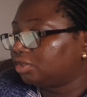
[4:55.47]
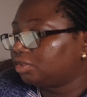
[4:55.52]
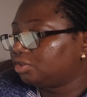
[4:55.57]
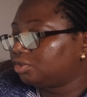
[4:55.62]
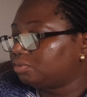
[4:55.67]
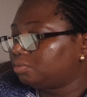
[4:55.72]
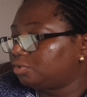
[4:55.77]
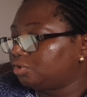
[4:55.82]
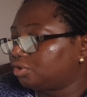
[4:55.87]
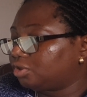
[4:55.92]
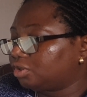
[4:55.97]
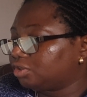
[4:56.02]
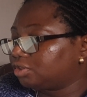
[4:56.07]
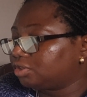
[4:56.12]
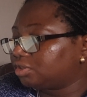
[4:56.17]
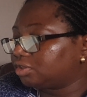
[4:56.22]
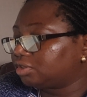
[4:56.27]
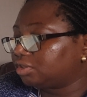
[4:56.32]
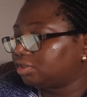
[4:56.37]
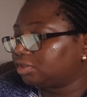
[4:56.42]
The
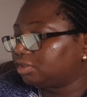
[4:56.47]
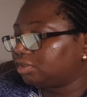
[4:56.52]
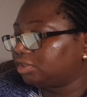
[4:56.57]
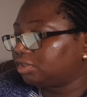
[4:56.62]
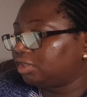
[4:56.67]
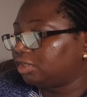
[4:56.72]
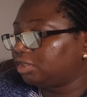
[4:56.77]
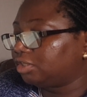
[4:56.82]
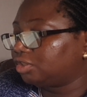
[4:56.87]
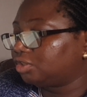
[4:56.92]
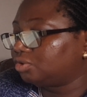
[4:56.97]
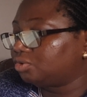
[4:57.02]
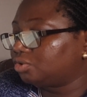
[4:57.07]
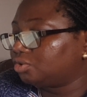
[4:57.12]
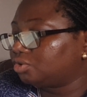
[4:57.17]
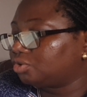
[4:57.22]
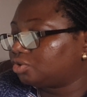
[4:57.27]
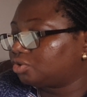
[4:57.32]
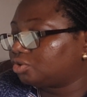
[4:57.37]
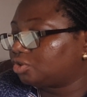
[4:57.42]
mucus in the
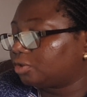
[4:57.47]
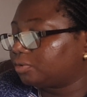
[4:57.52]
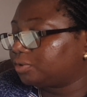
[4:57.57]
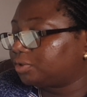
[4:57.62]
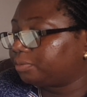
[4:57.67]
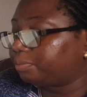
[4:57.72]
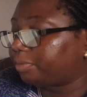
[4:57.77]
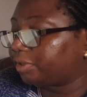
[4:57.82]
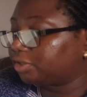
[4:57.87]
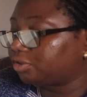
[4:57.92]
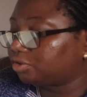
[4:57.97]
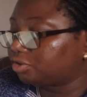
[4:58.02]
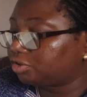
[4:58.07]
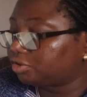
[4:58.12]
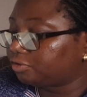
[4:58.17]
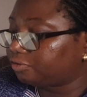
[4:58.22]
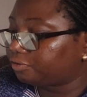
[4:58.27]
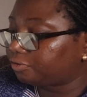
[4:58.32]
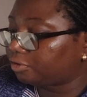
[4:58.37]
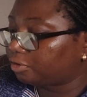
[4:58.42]
nose stops the
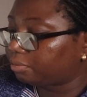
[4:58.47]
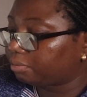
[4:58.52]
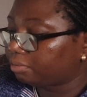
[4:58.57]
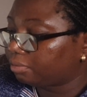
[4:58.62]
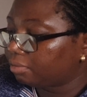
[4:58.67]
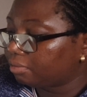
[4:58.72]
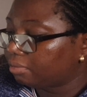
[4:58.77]
pathogen from